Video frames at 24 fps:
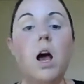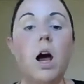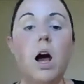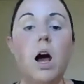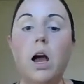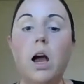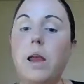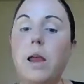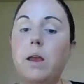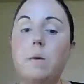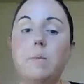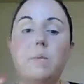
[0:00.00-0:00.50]

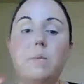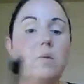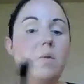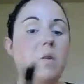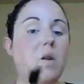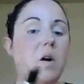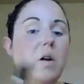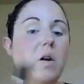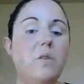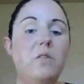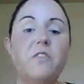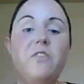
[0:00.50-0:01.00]
I am
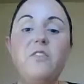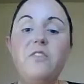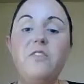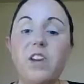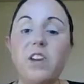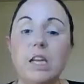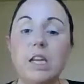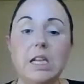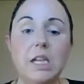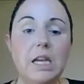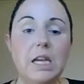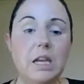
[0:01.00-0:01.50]
not
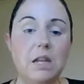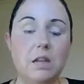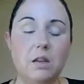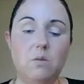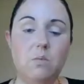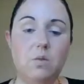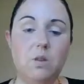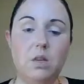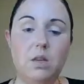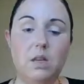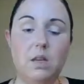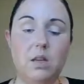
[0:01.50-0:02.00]
affiliated
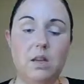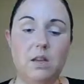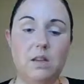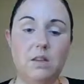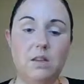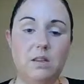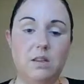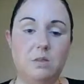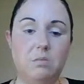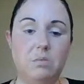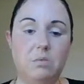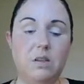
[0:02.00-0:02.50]
with any of
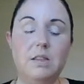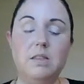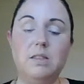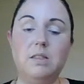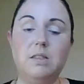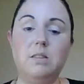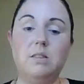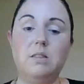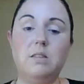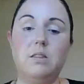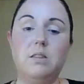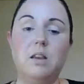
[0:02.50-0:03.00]
these
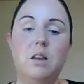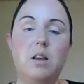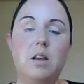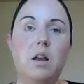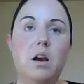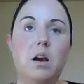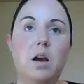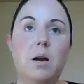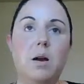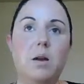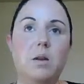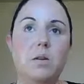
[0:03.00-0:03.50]
places, and
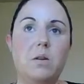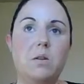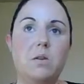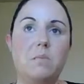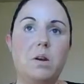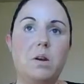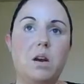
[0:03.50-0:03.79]
I